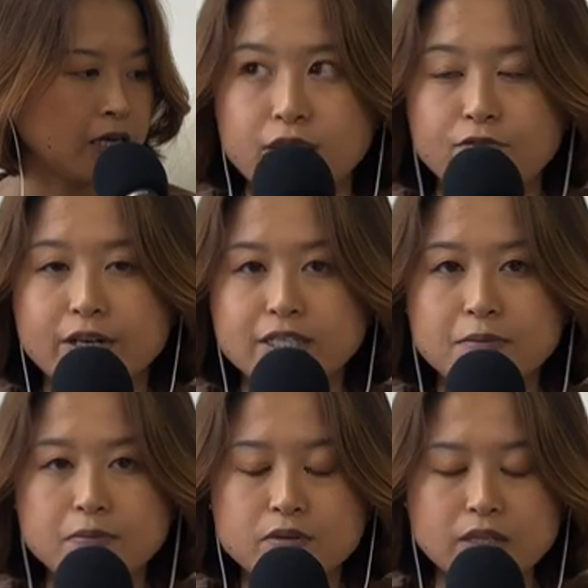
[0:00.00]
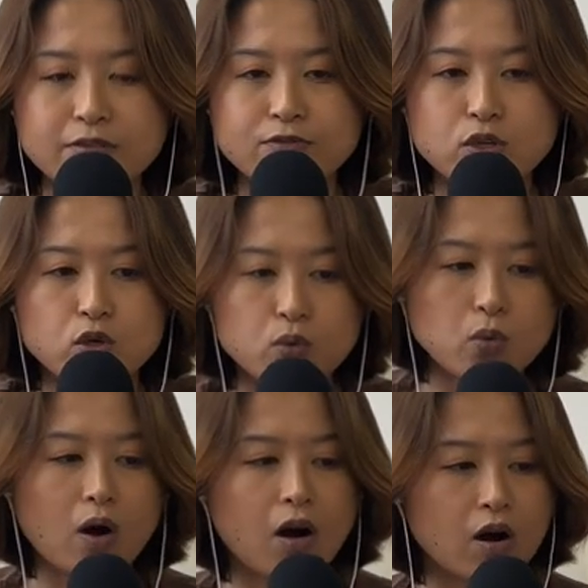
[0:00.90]
For example, if you
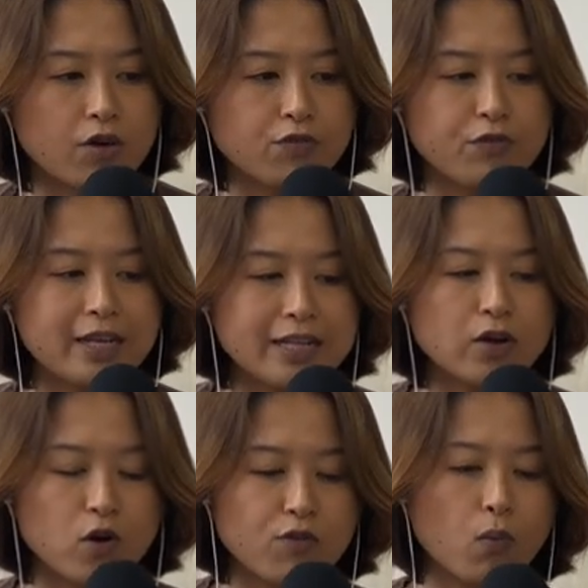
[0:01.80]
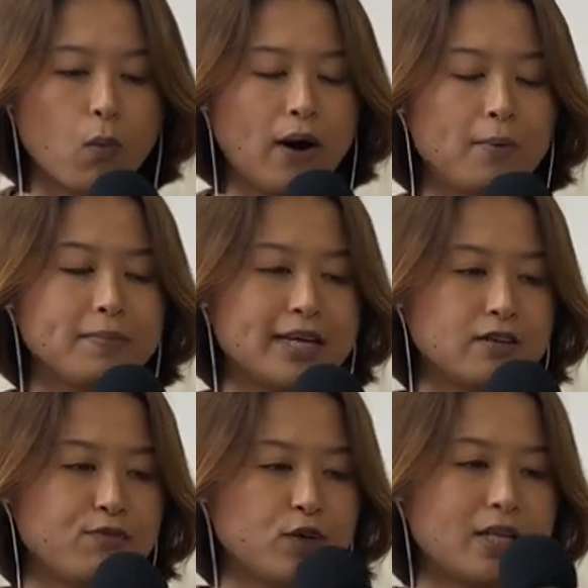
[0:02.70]
are really overwhelmed and
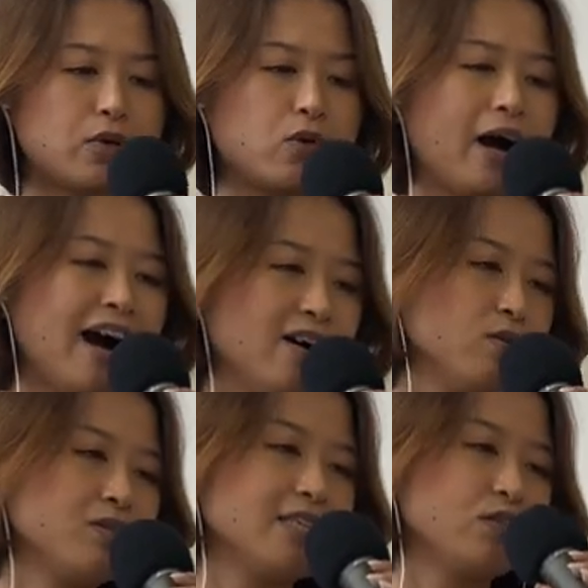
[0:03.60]
you feel like your house is